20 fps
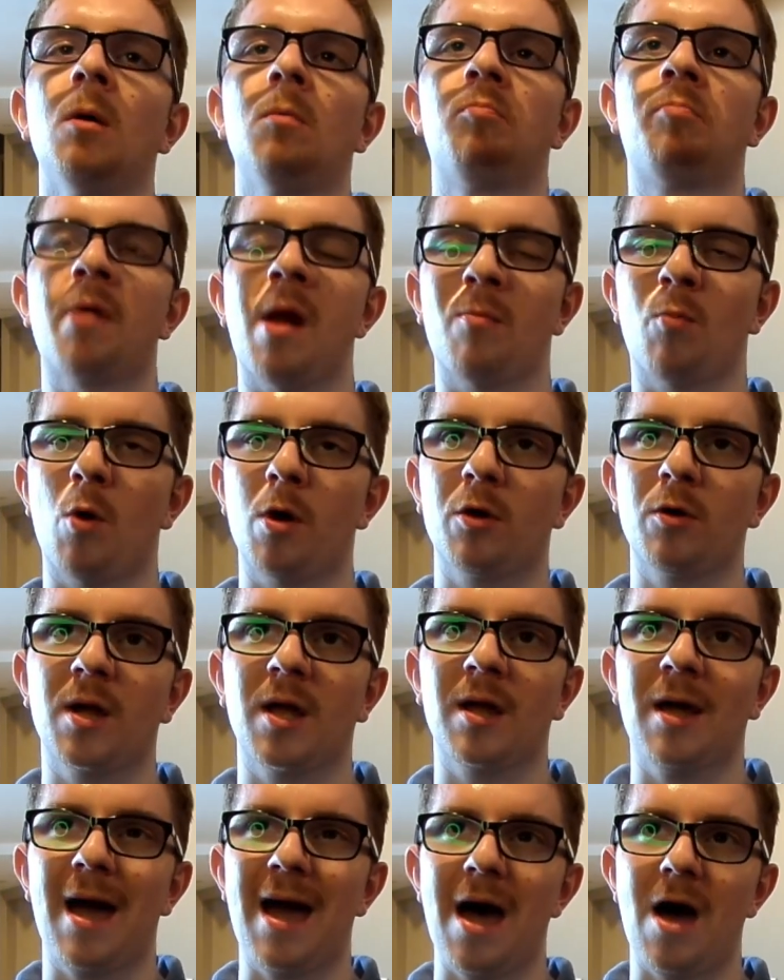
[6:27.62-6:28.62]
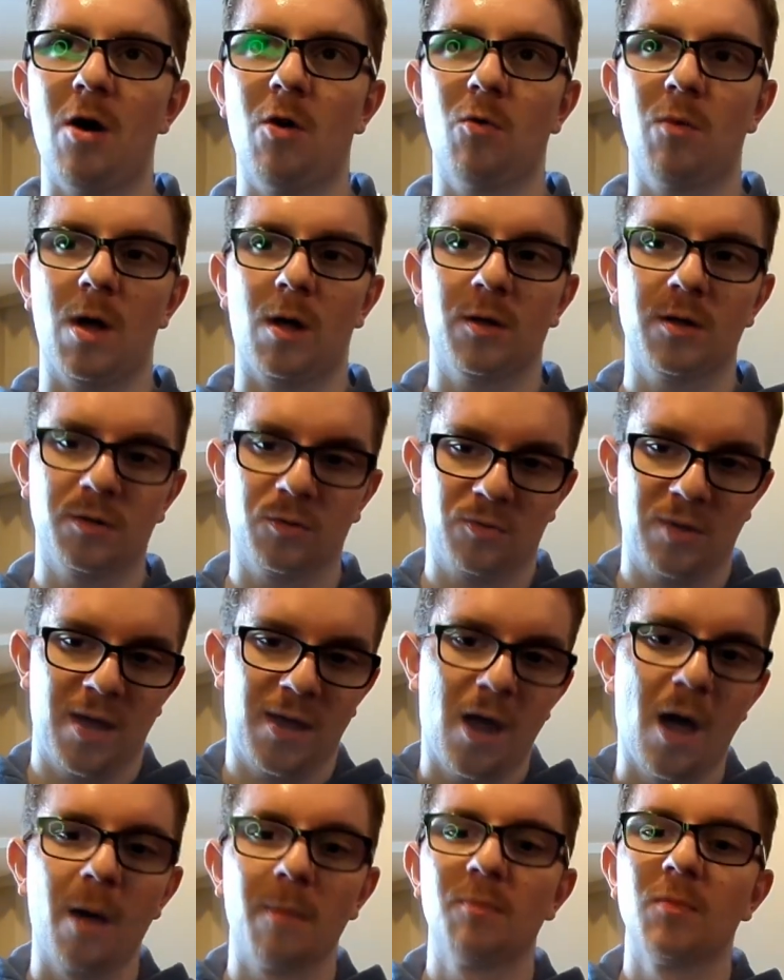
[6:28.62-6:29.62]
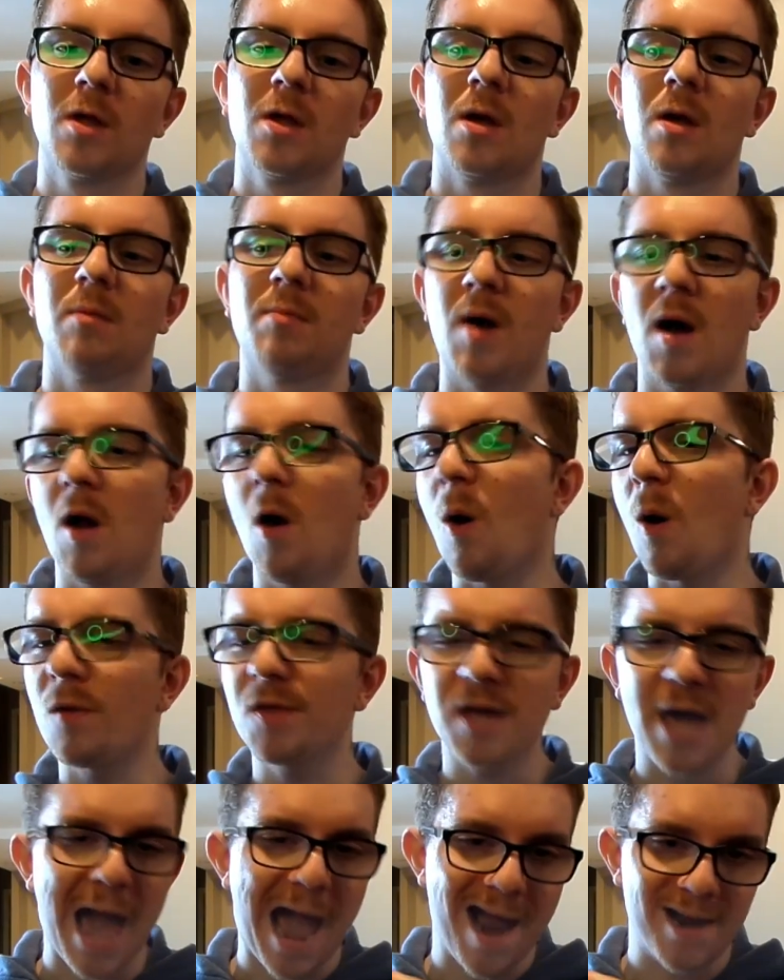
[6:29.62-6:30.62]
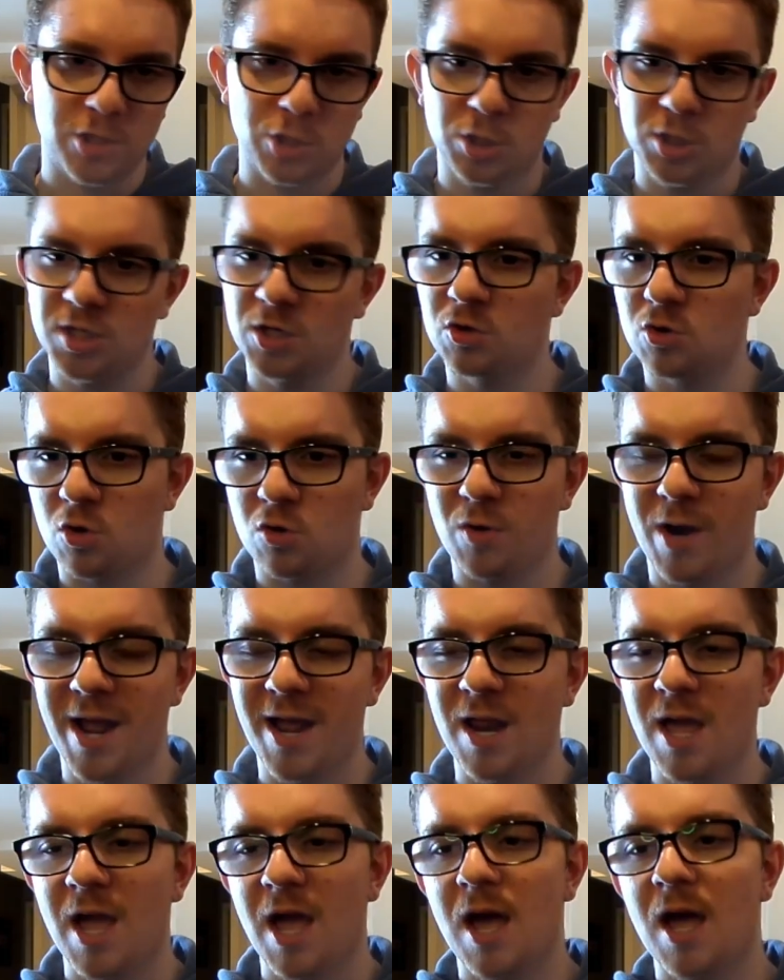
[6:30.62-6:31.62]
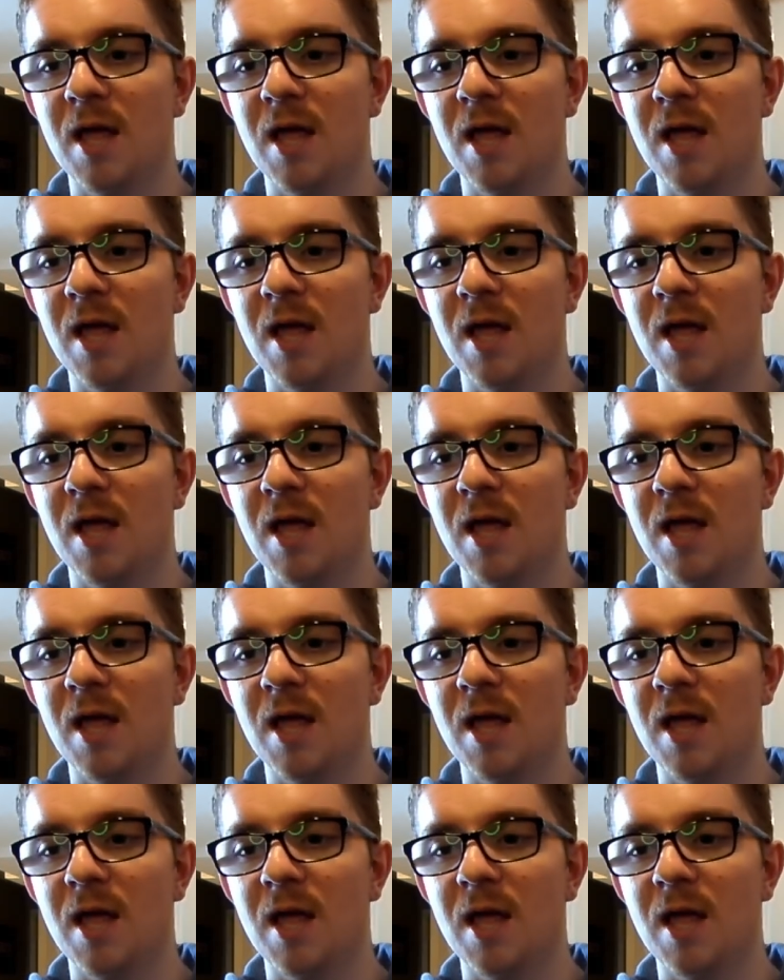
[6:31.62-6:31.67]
but I'm wondering how well he'll get up. But all the action scenes are great.